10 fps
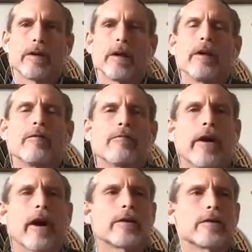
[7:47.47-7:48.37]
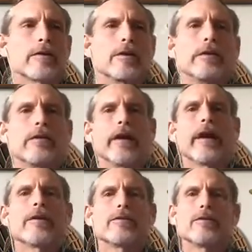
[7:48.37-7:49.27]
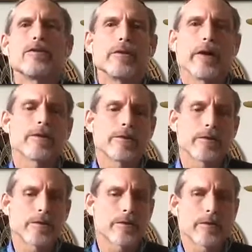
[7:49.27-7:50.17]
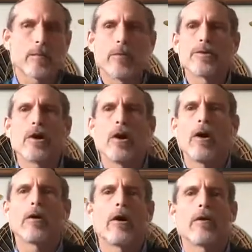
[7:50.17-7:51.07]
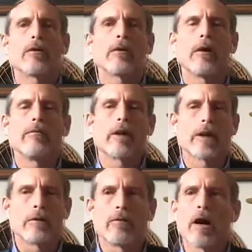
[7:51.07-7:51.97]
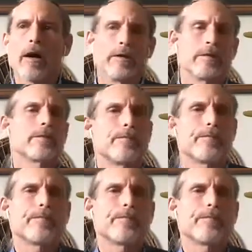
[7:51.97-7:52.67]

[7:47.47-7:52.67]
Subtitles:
And in fact, that is a genesis from which all other love can arise.